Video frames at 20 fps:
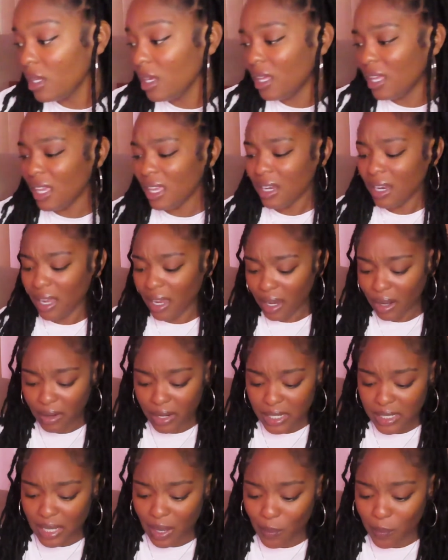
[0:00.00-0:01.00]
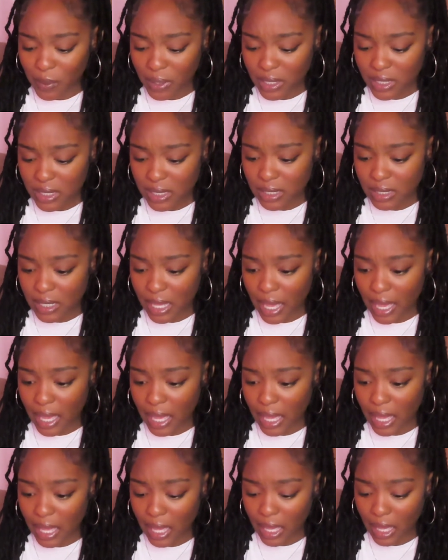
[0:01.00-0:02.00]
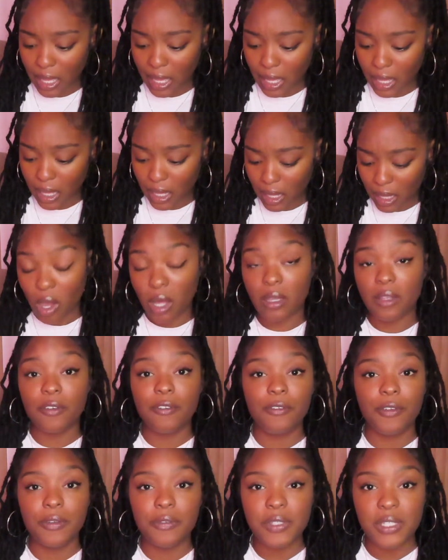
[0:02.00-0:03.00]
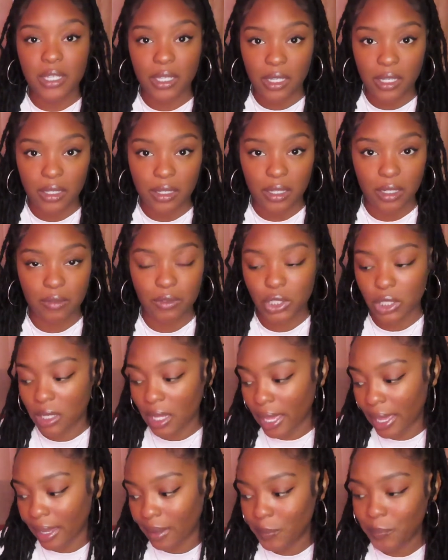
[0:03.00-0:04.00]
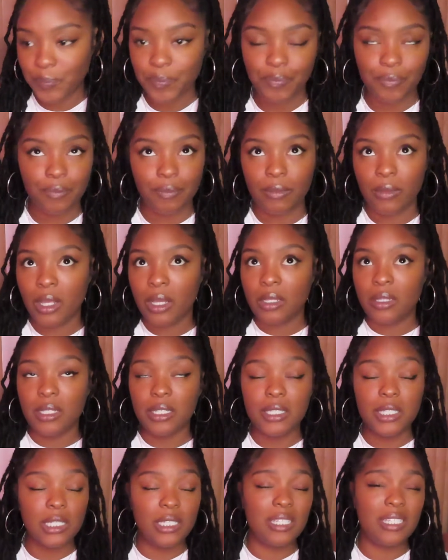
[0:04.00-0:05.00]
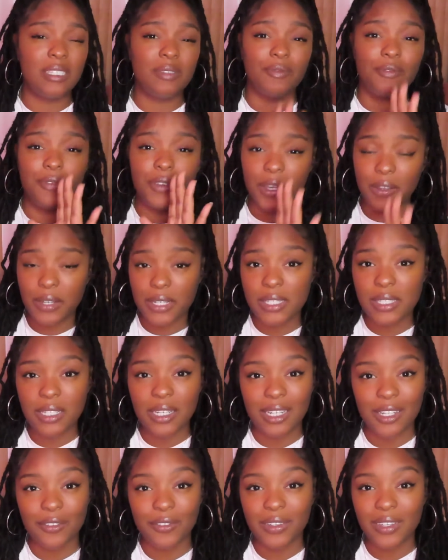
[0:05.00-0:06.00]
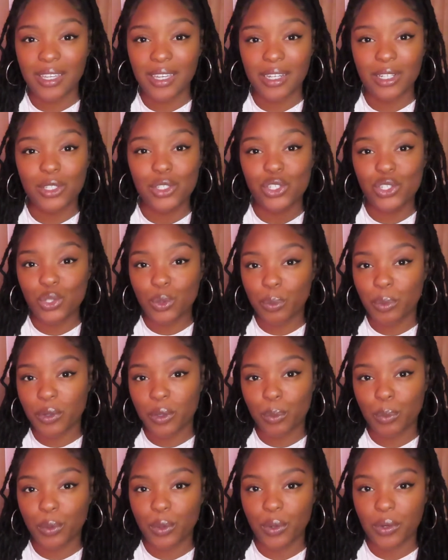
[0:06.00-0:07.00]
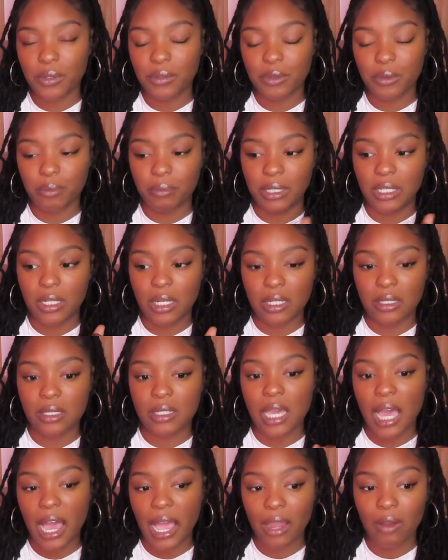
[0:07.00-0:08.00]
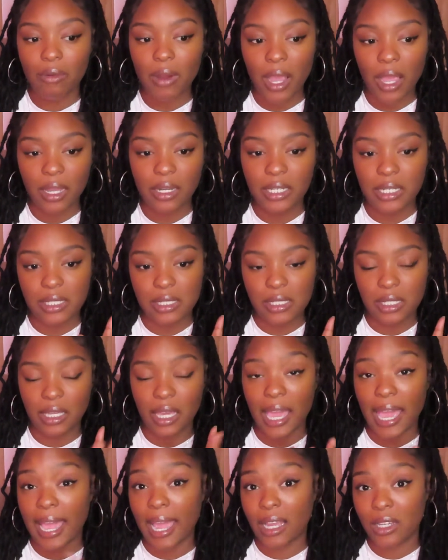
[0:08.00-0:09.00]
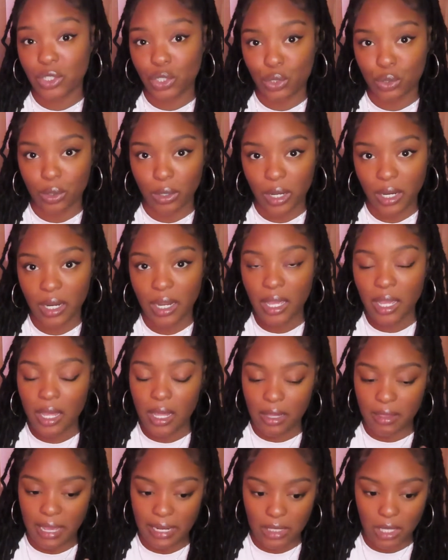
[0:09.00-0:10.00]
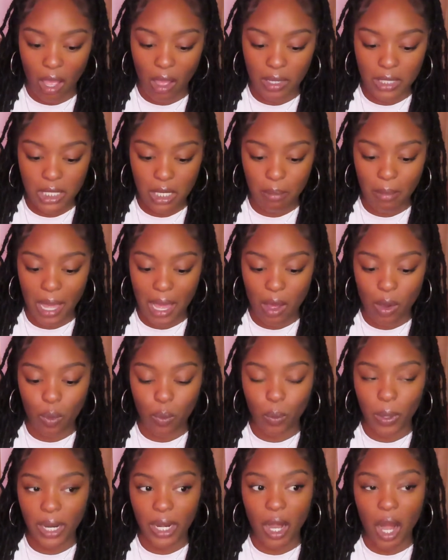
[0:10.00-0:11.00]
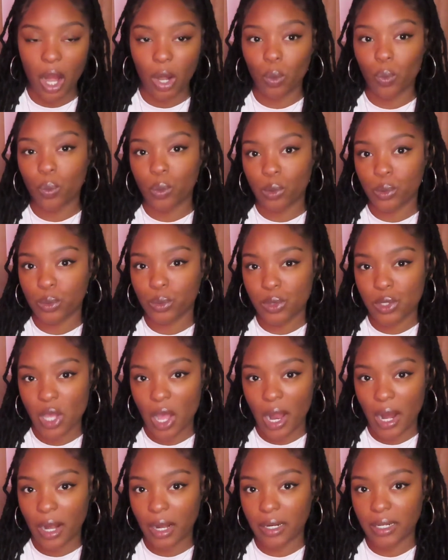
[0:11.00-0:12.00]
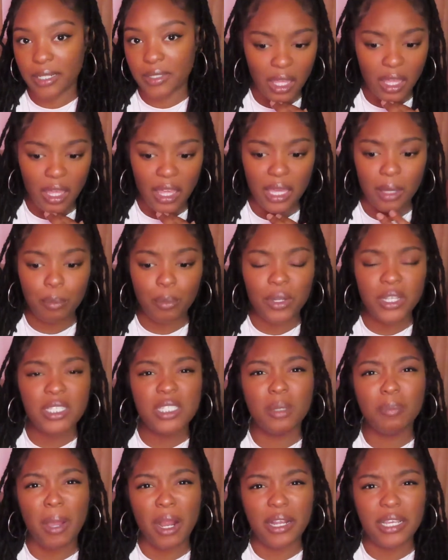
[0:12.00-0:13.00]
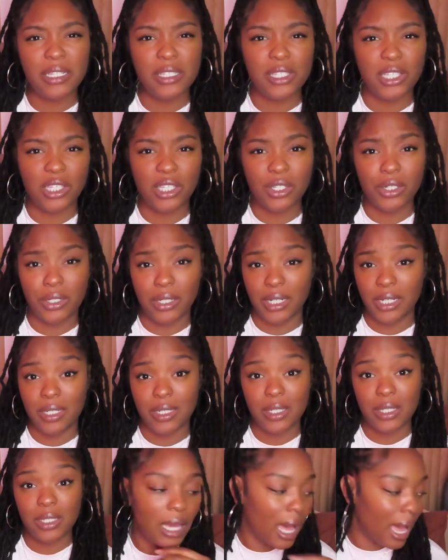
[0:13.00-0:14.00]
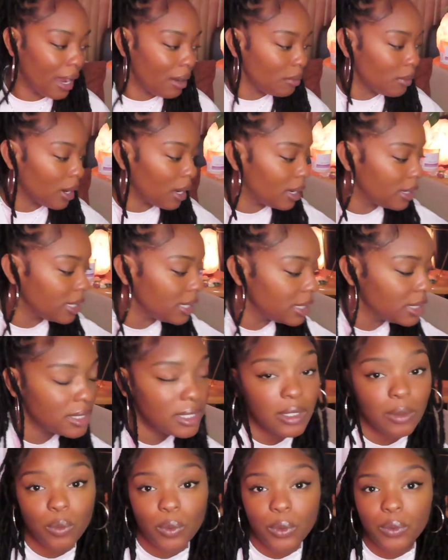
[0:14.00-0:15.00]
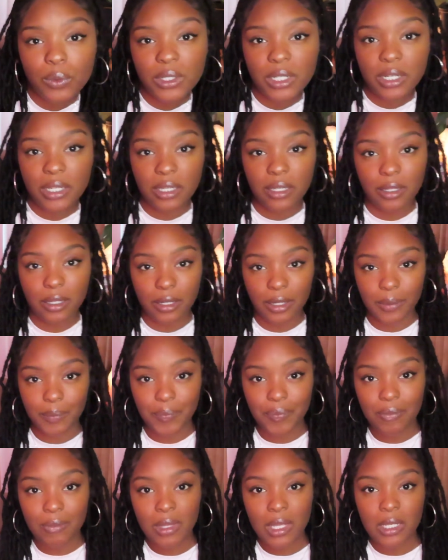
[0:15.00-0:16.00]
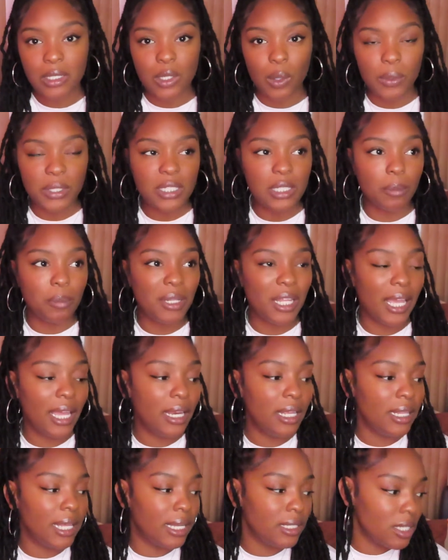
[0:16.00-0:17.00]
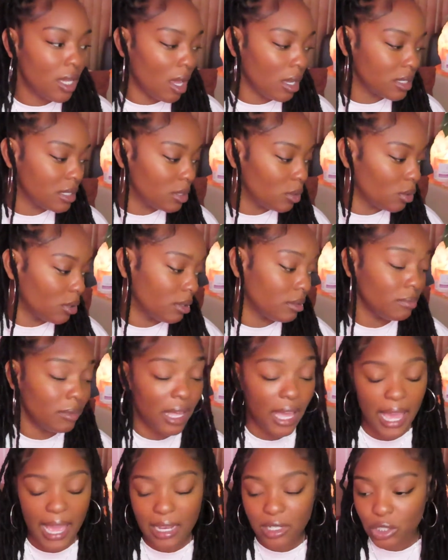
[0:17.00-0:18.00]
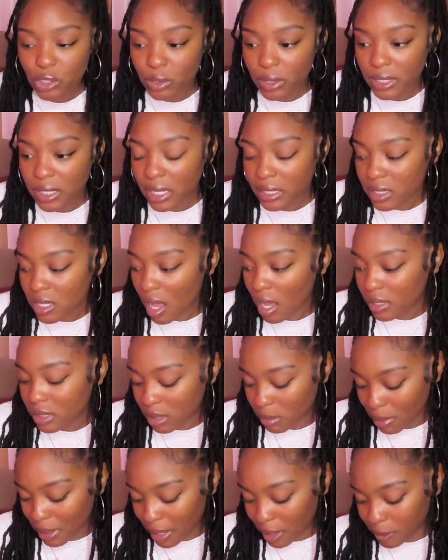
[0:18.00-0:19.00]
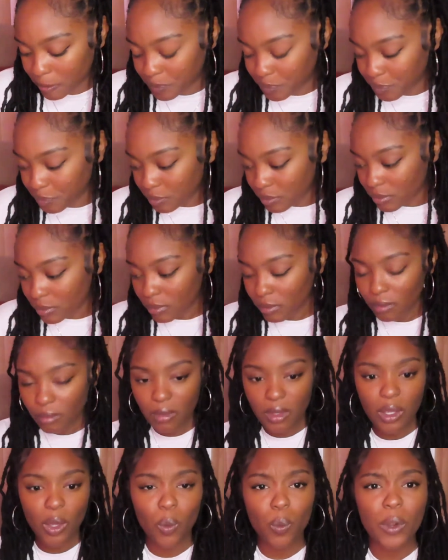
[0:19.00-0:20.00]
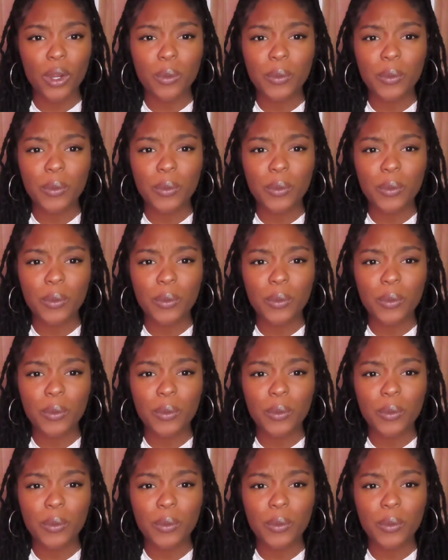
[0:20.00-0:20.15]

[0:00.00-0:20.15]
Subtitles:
in Aries, I want to say on the 15th of July. This is very significant and super important because Chiron is the asteroid that talks about where our wounds are. It brings up our insecurities. Chiron is the wounded healer. So it's the planet that talks, or the asteroid that talks about where